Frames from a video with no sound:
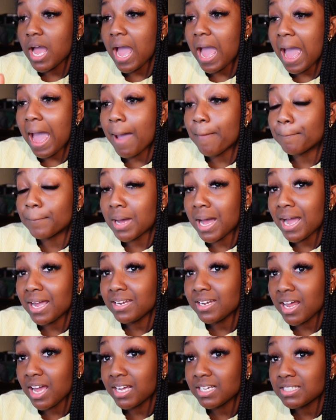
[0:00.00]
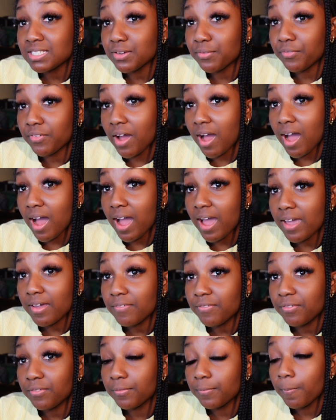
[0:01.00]
at my 9 to
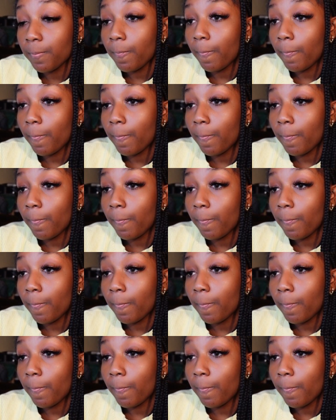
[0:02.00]
5